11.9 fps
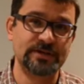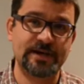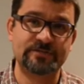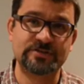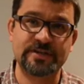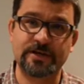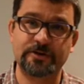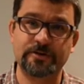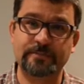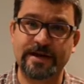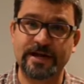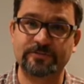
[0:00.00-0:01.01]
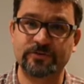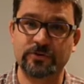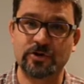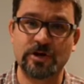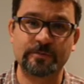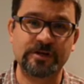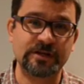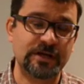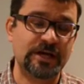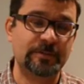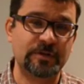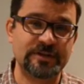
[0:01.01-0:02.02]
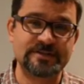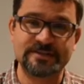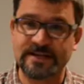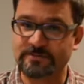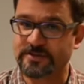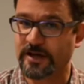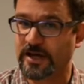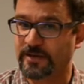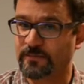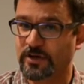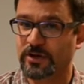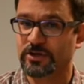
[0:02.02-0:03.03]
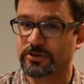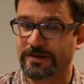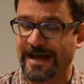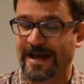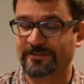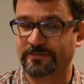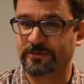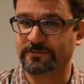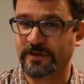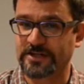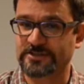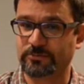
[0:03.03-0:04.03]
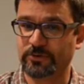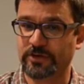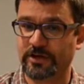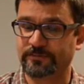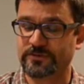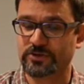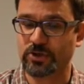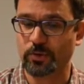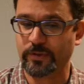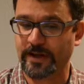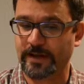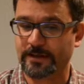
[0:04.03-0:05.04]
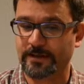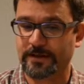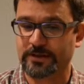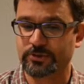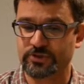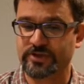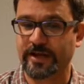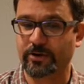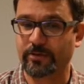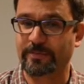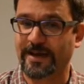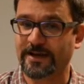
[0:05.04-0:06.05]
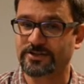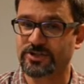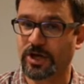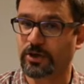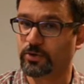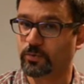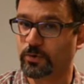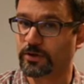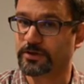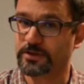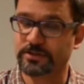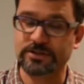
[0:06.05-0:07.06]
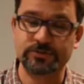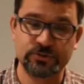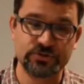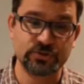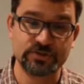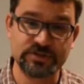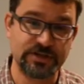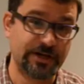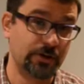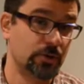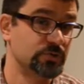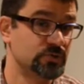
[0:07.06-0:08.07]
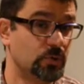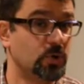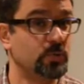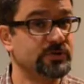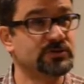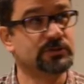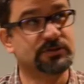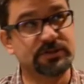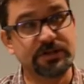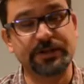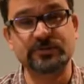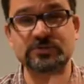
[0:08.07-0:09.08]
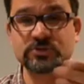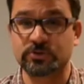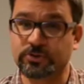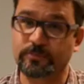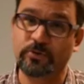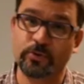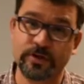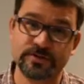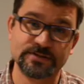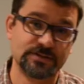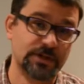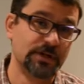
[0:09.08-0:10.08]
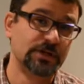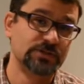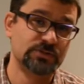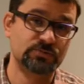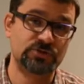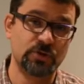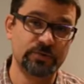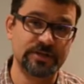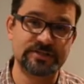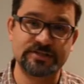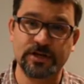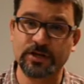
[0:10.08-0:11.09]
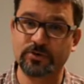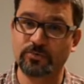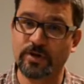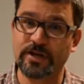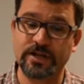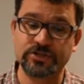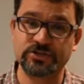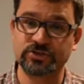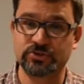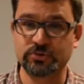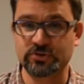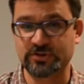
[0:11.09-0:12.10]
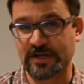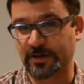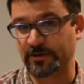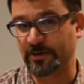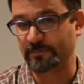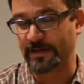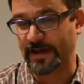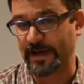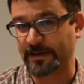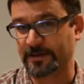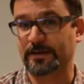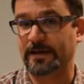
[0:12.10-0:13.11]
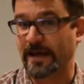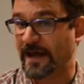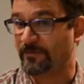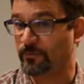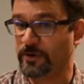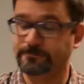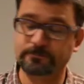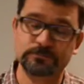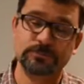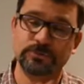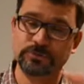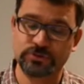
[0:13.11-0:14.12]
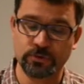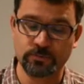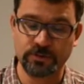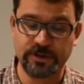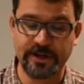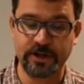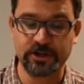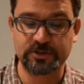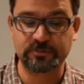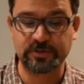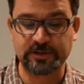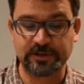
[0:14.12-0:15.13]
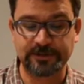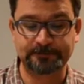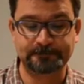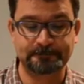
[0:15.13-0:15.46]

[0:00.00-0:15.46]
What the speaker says: to have a standard unpack for your army, but at the same time, you have to be flexible enough to know that your standard unpack is not going to work in either certain scenarios or with certain scenarios and certain opponents. So don't get stuck in a rut and just do your standard unpack. Have one, don't rely on it completely.